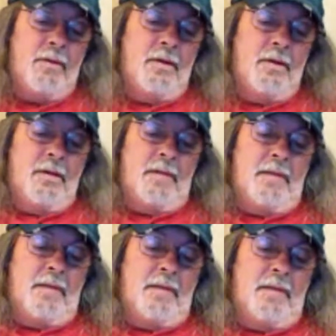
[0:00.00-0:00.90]
Yep,
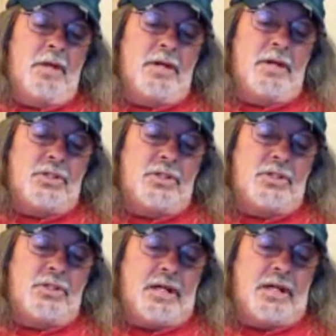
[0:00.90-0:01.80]
Buccaneers and Chiefs
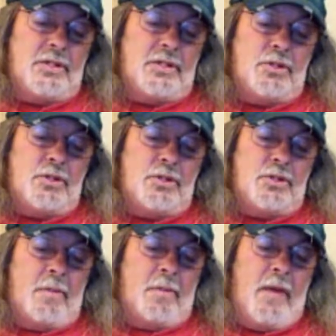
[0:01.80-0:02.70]
in the Super Bowl.
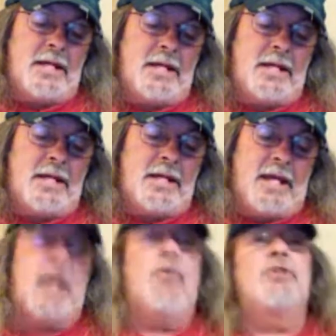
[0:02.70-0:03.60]
Hey, KK,
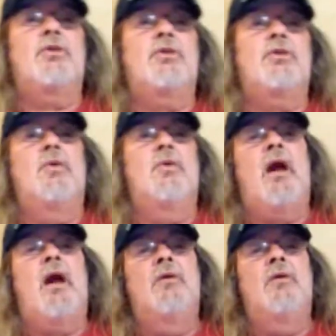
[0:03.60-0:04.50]
what's going
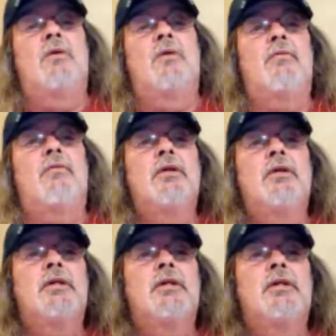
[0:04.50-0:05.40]
on?
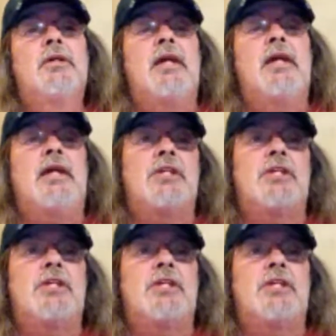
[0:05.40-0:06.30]
KK says it's
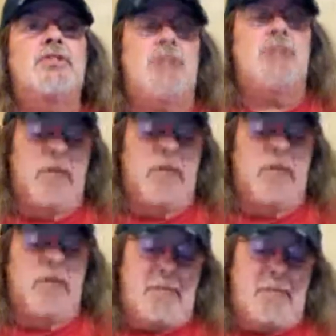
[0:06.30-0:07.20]
snowing in
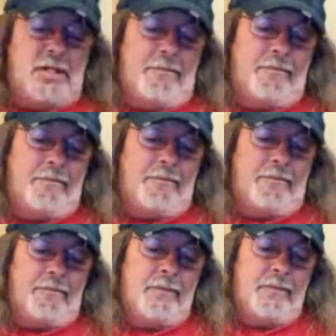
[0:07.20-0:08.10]
Michigan.
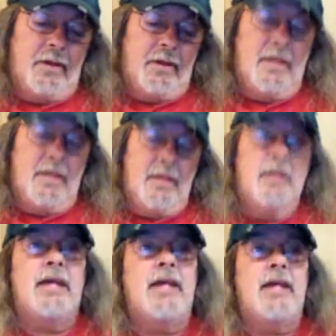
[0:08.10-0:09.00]
KK,
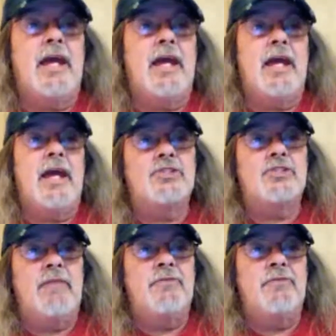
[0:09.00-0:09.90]
it's
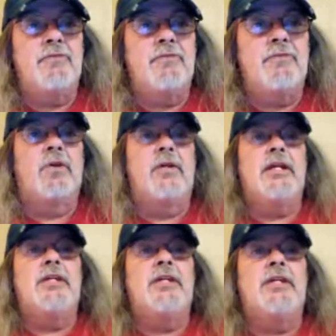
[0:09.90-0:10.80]
74 degrees
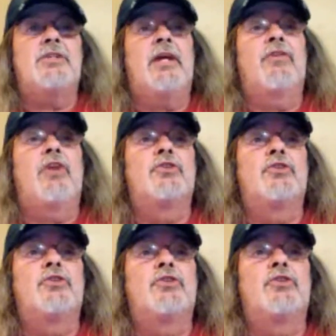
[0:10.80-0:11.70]
and
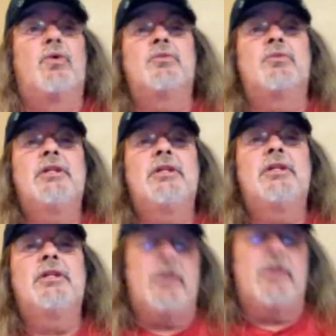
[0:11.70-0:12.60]
thunderstorms here
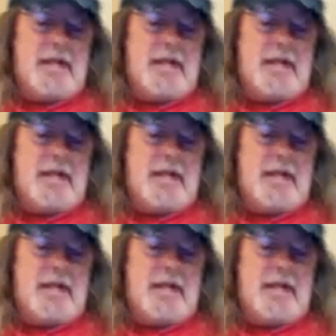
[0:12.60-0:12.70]
today.